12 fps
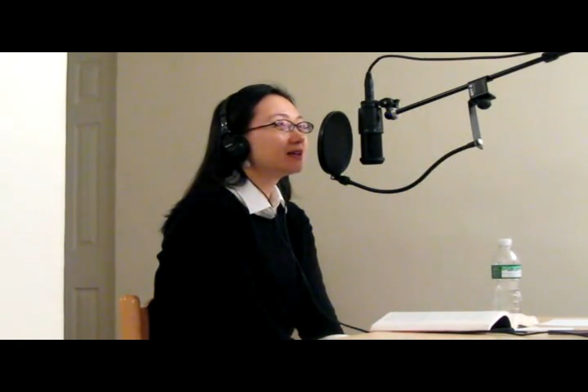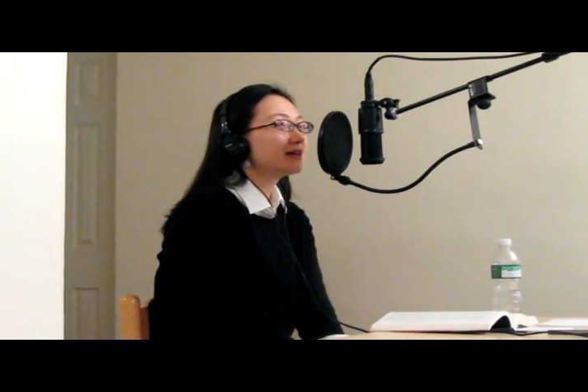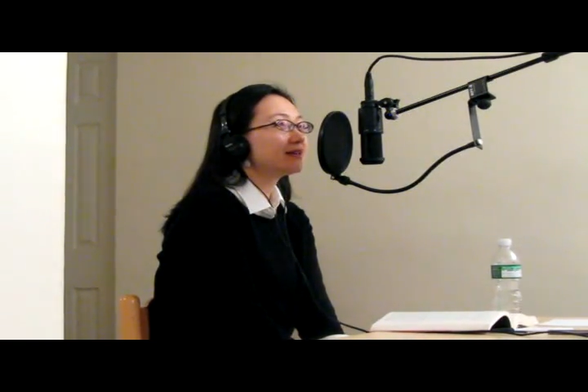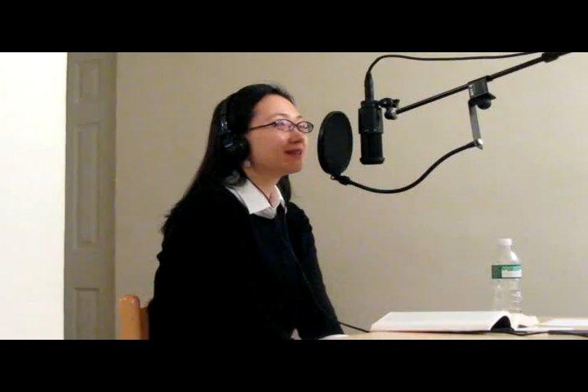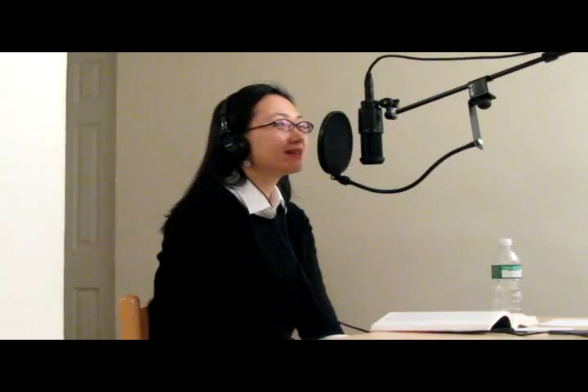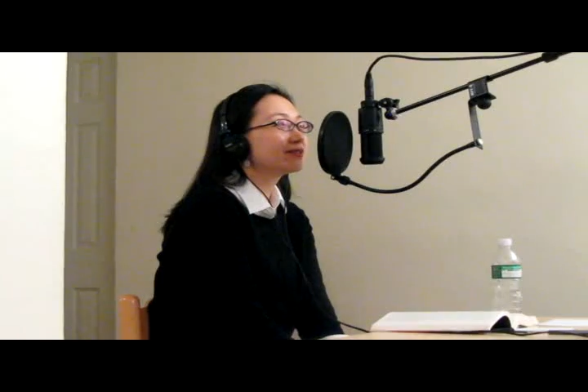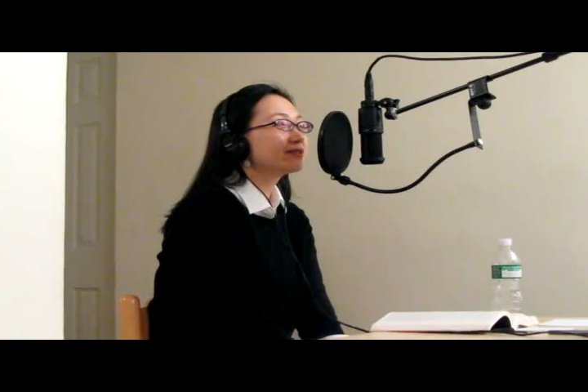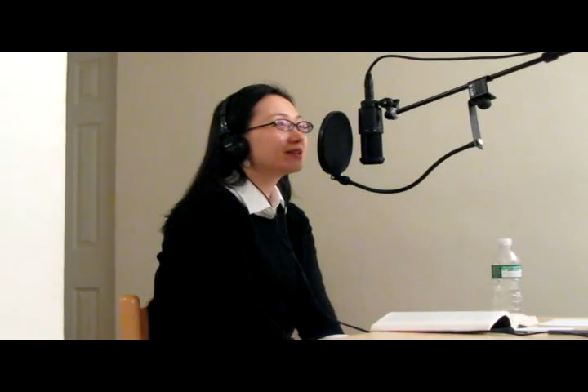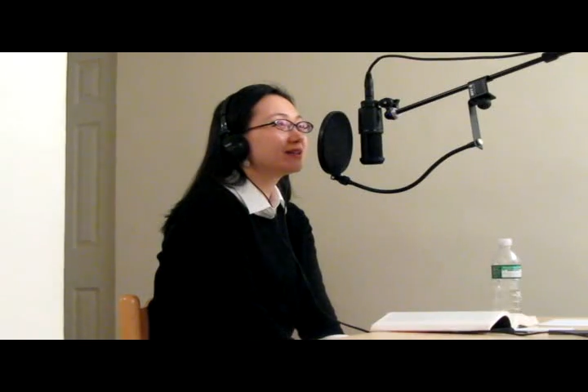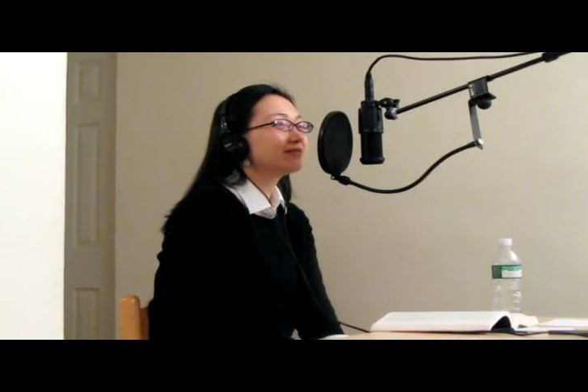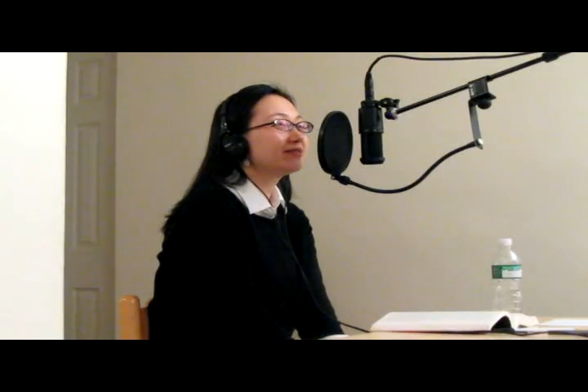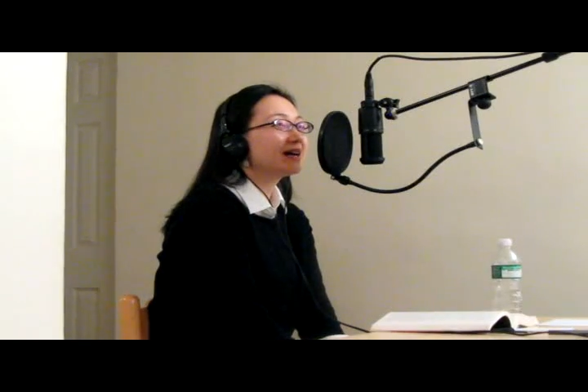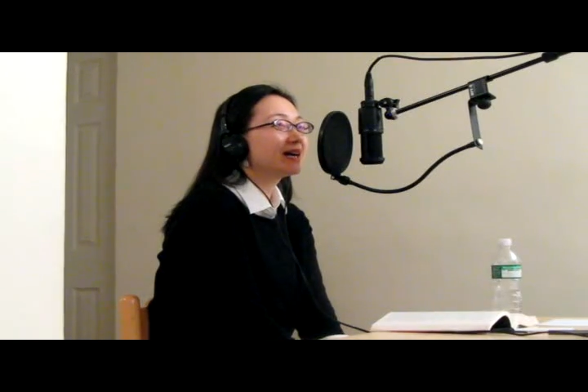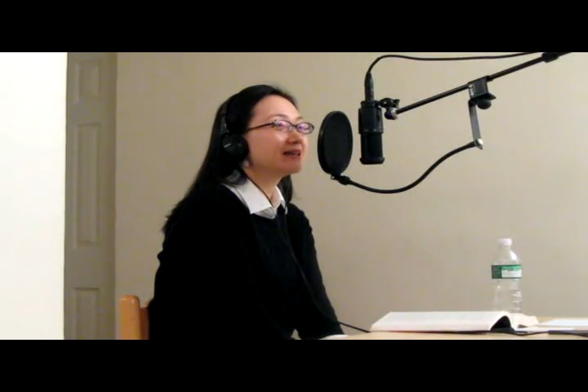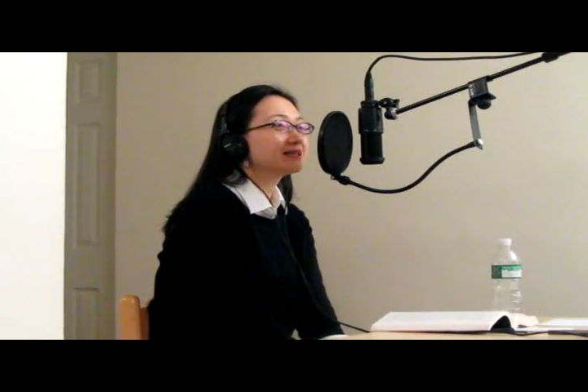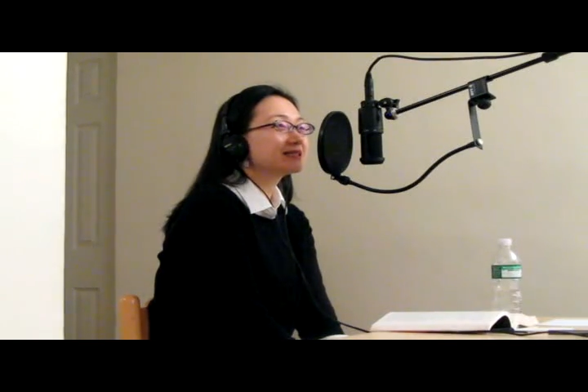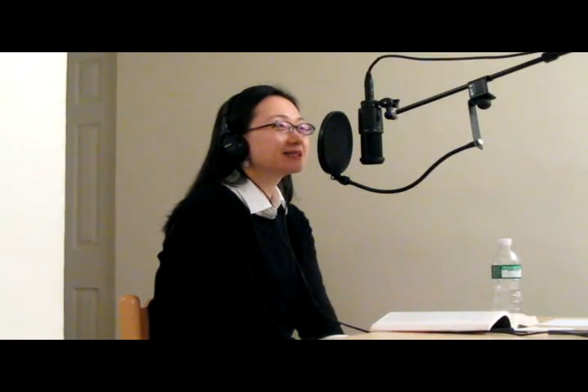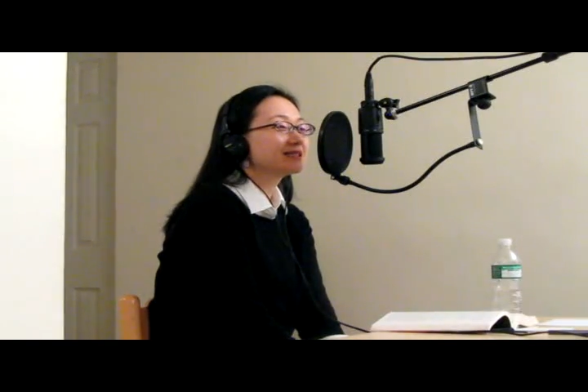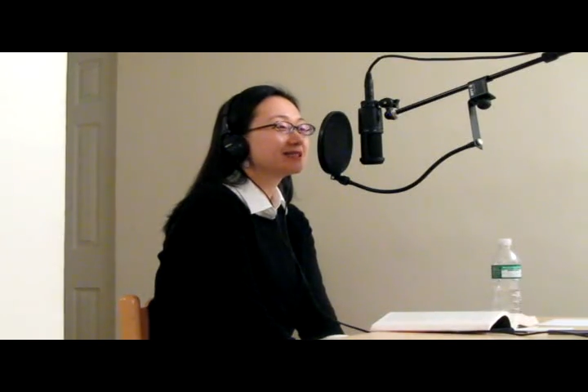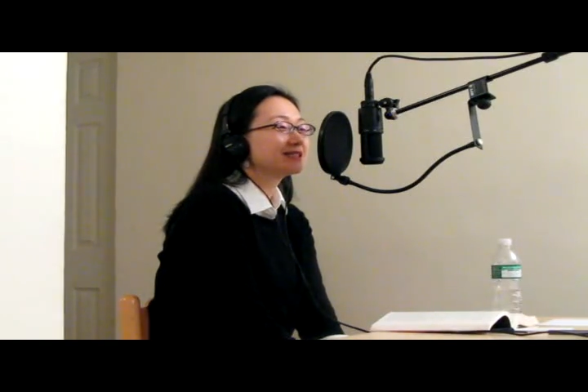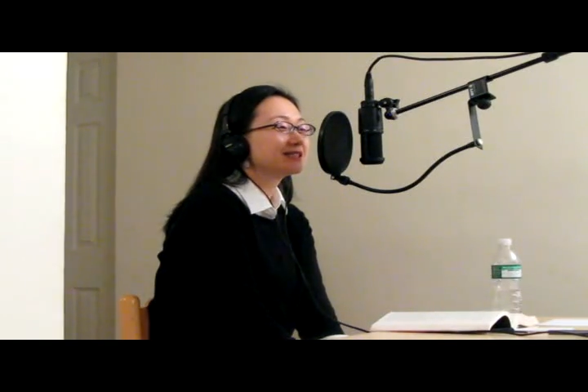I think really fast.